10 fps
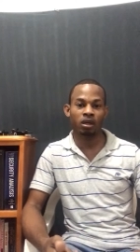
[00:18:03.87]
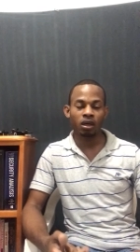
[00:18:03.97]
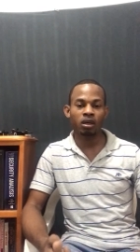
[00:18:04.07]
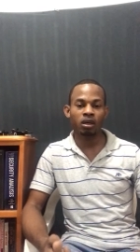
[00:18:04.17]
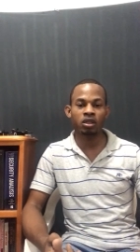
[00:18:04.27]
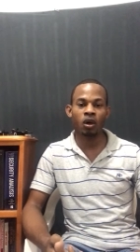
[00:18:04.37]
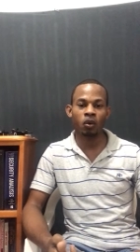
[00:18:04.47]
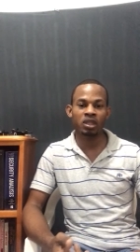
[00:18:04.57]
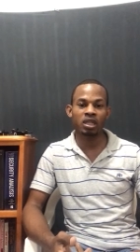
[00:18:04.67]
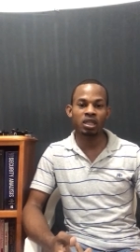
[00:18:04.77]
these
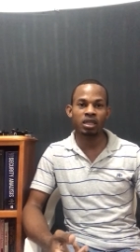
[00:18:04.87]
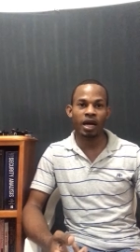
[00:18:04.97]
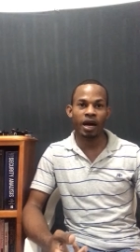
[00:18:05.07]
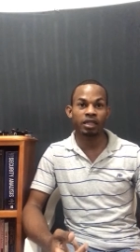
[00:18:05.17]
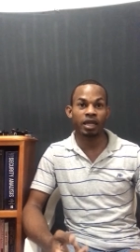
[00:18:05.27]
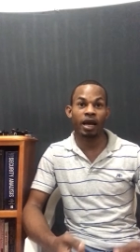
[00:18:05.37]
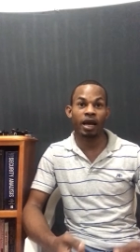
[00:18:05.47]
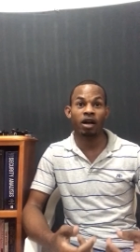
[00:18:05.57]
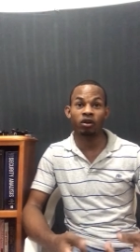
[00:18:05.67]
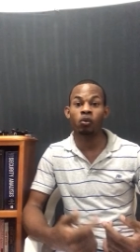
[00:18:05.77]
housing starts and
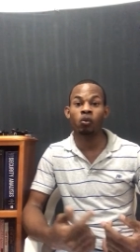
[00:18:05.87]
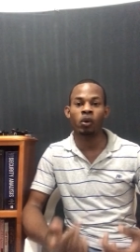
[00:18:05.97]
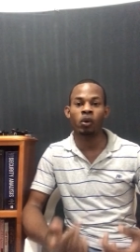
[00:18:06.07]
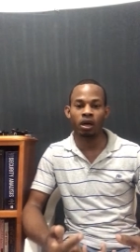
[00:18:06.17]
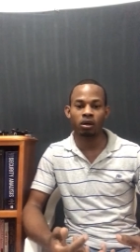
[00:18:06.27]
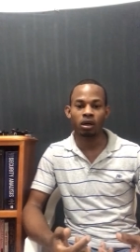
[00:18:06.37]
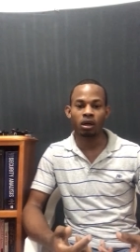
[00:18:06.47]
actually where